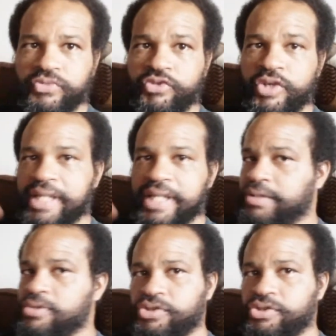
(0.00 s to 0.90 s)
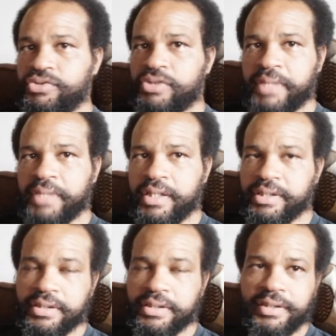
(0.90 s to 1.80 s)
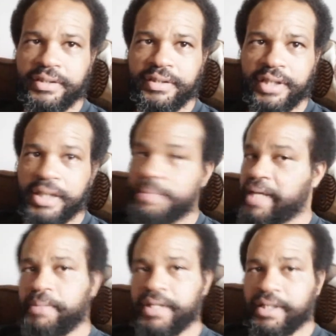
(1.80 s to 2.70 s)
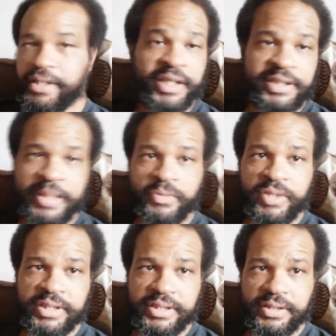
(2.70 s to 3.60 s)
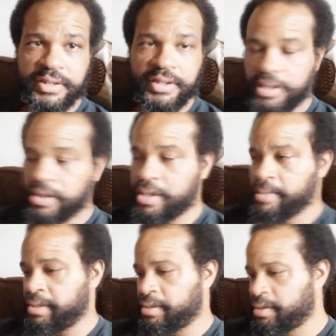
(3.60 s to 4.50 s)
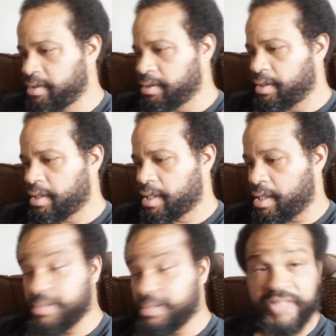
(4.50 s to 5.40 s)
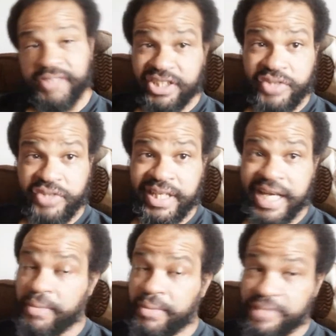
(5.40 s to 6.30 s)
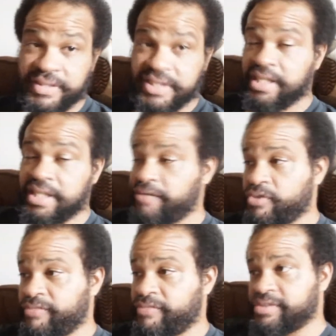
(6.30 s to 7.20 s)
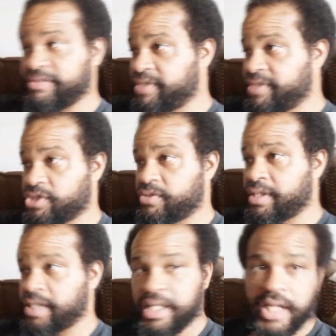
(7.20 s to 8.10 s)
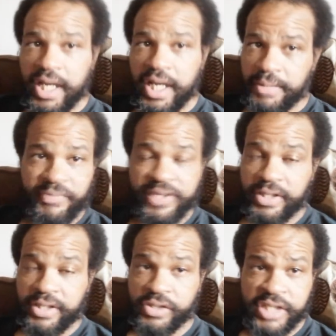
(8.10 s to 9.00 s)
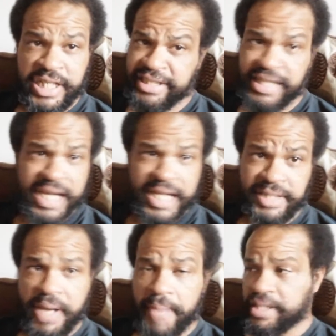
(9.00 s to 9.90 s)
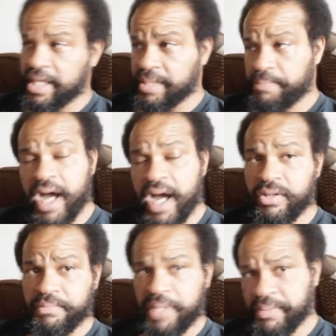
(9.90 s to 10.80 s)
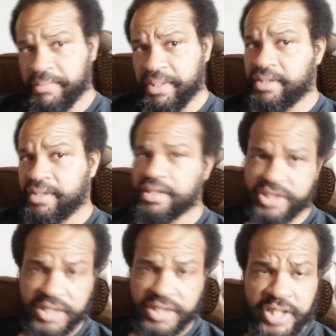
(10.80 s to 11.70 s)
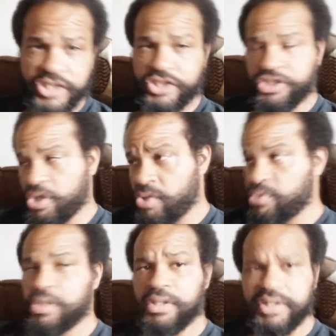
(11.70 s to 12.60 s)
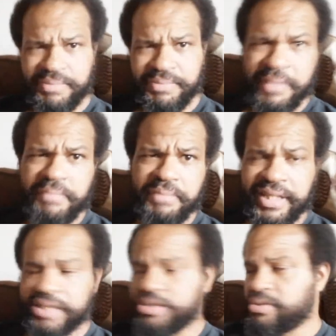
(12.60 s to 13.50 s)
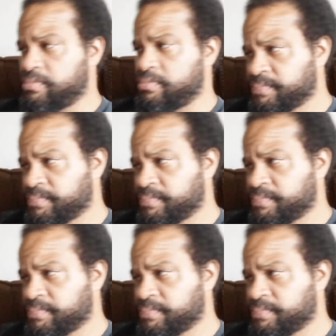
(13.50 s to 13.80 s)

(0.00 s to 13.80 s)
Floyd got those two trump cards in the back pocket anytime he wants. You know what I mean? Uh, but Felix Trinidad, I would love to see that. Floyd versus Felix Trinidad. I'm sure Felix Trinidad, he still got his pop. He got his power. probably be a little sluggish, slow. He'd probably big, too.